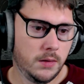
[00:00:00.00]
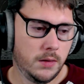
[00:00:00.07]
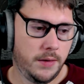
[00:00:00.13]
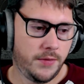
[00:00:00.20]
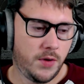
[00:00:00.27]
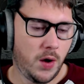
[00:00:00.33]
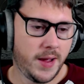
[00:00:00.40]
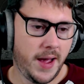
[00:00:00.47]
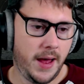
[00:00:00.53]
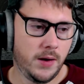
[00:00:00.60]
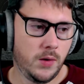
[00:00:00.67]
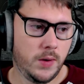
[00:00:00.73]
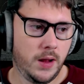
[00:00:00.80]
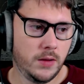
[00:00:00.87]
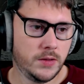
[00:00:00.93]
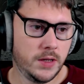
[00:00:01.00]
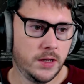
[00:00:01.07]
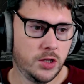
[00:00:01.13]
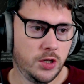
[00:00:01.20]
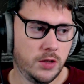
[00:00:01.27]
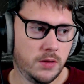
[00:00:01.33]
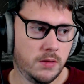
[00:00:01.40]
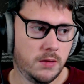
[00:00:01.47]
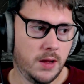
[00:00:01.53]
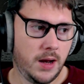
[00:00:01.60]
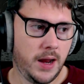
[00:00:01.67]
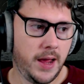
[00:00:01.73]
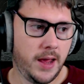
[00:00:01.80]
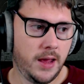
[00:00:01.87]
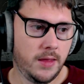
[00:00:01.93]
I've got a candle down, so it should
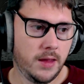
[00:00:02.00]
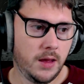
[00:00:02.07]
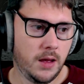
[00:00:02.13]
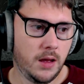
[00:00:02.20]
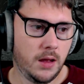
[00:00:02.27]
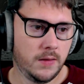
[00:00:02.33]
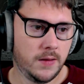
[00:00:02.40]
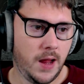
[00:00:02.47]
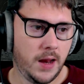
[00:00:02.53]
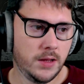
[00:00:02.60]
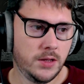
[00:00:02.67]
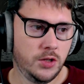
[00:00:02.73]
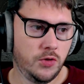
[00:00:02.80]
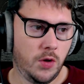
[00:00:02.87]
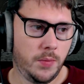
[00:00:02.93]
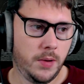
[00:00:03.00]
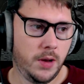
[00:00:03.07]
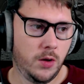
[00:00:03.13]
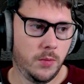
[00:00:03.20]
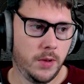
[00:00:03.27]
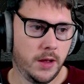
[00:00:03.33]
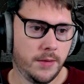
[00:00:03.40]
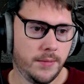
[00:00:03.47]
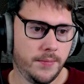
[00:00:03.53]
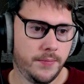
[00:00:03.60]
delay the sanity drop a little bit.